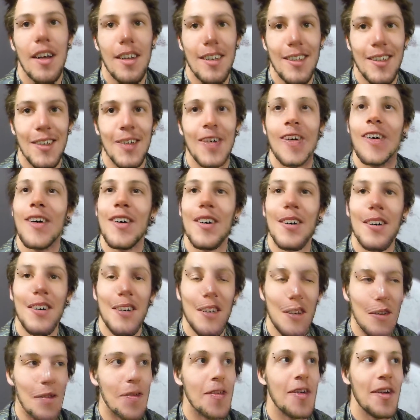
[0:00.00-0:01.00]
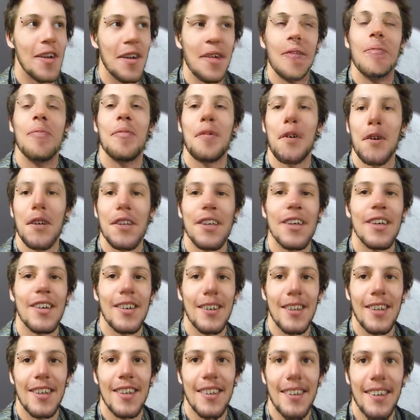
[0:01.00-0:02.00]
so you feel pretty
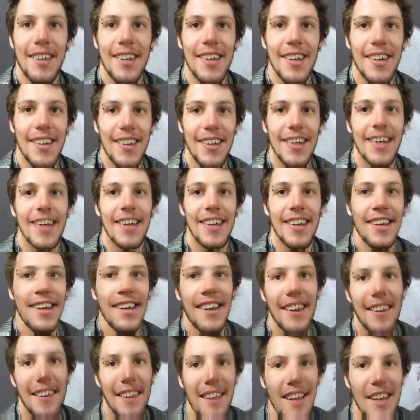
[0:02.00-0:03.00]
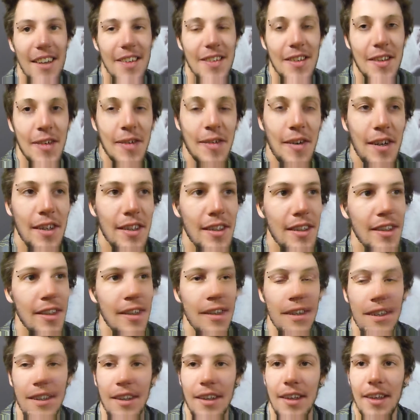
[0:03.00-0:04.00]
good on the air. Yeah, it's so fun to
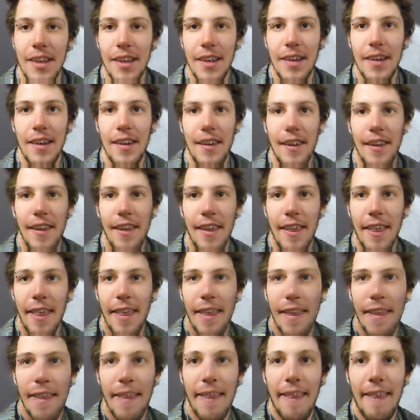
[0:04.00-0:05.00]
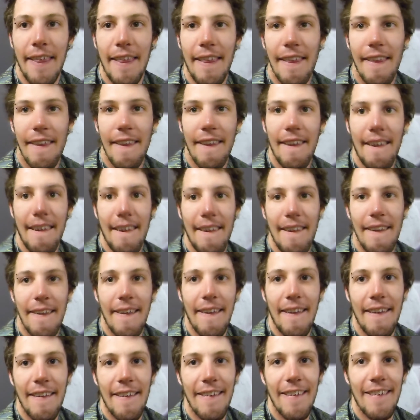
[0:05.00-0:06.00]
do. How do you learn to do a
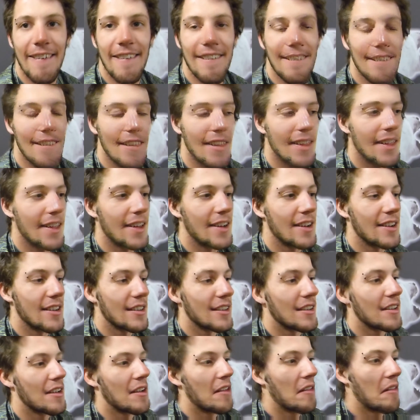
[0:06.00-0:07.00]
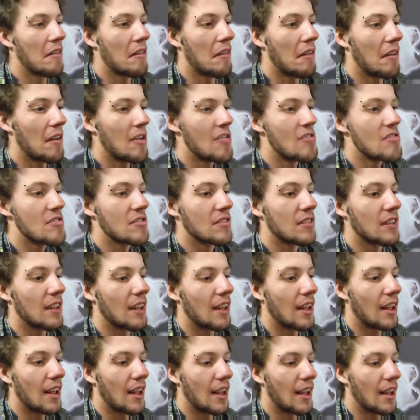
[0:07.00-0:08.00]
front flip? Like, how do you get to
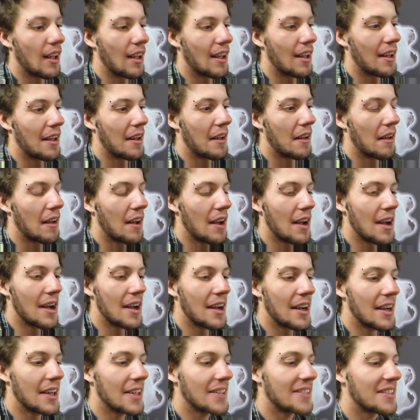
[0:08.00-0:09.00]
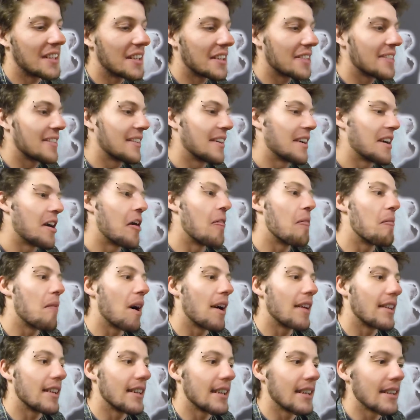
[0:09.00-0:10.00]
this point? Ah, just uh,
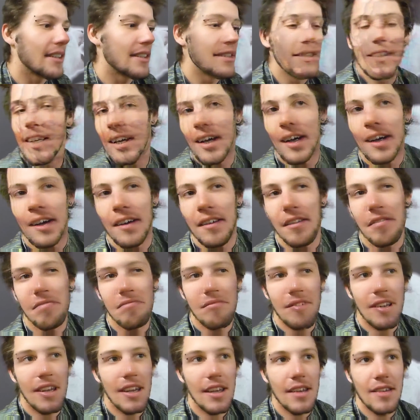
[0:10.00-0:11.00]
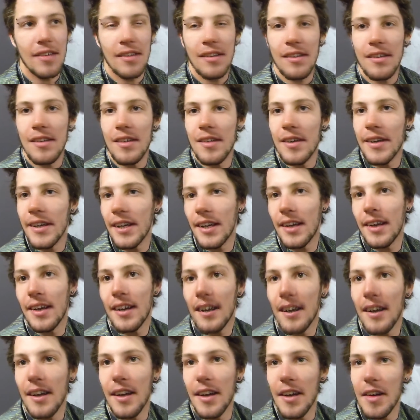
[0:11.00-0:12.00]
I think it's a easy trick,
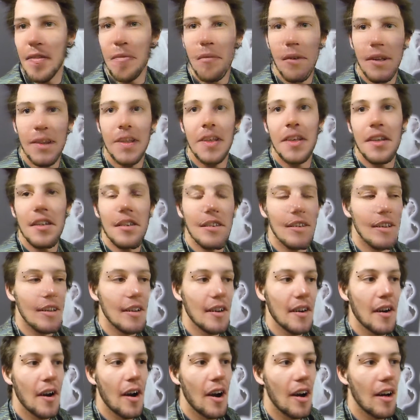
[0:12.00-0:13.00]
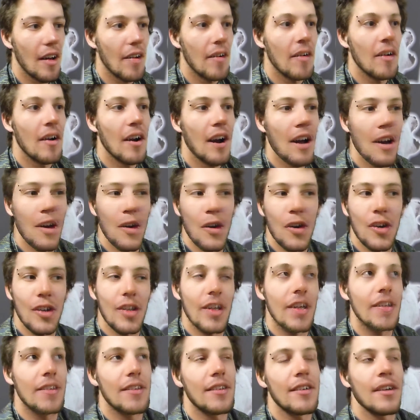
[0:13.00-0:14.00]
yep. but it's uh, I learned
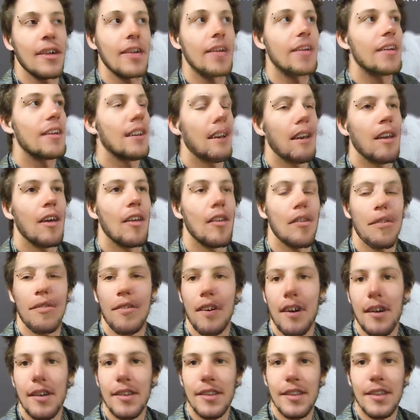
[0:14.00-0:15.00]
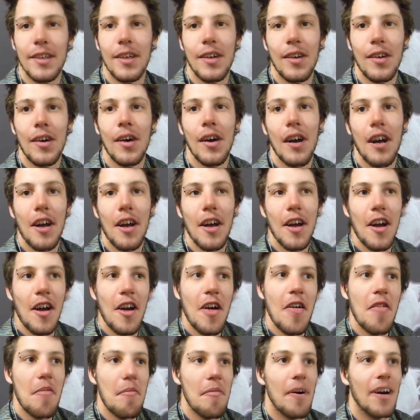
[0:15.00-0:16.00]
that trick a lot of years ago.
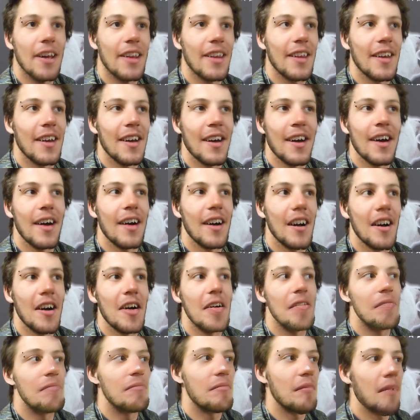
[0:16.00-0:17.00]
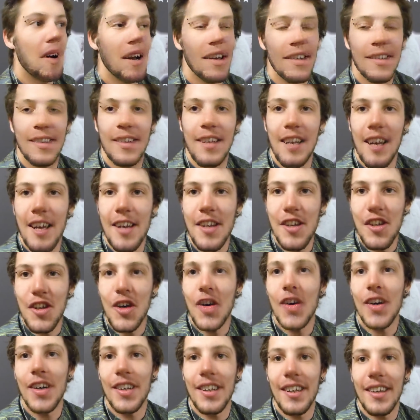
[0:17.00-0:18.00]
Okay. But uh, I still
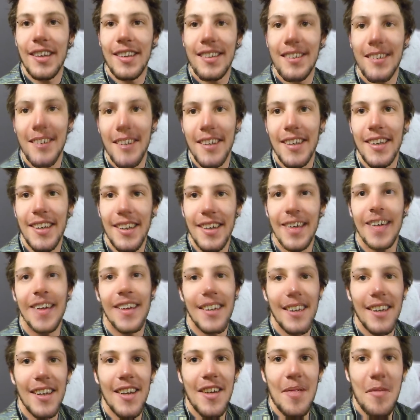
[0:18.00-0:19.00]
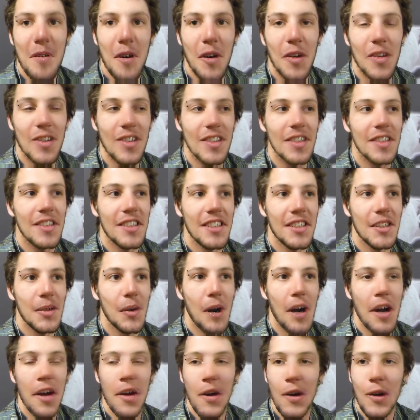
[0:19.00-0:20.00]
enjoy that trick yeah. because it's
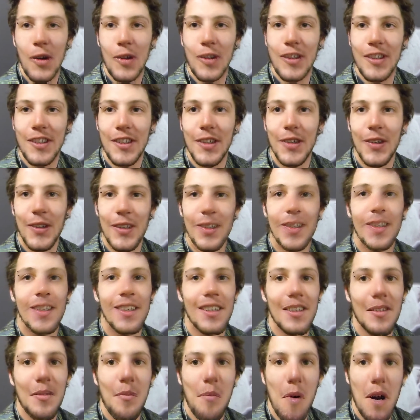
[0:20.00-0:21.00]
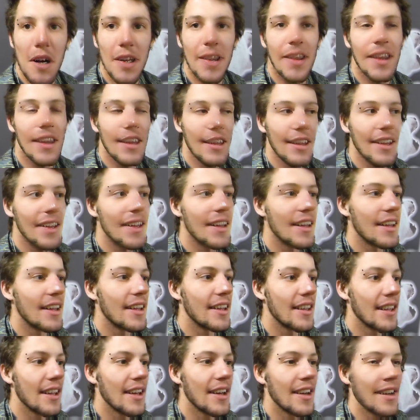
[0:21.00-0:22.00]
quite old school. But uh,
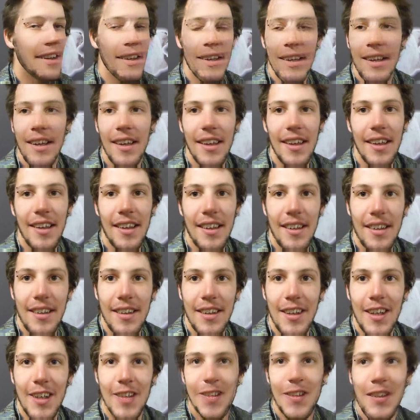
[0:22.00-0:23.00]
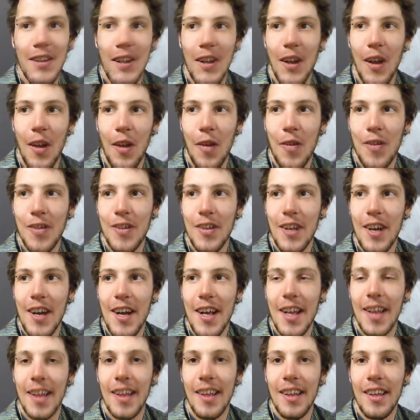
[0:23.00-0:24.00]
yeah, there's a lot of
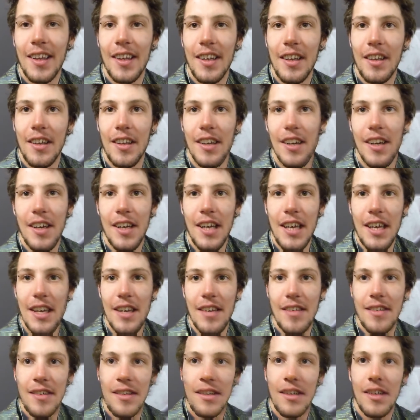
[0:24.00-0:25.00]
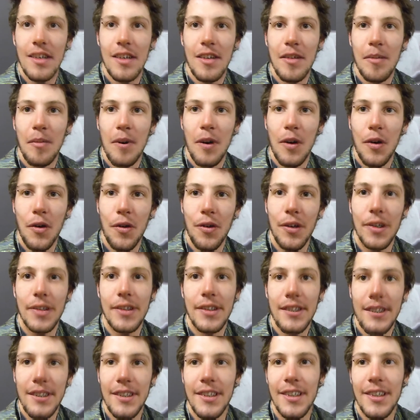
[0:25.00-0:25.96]
style in the easy maneuvers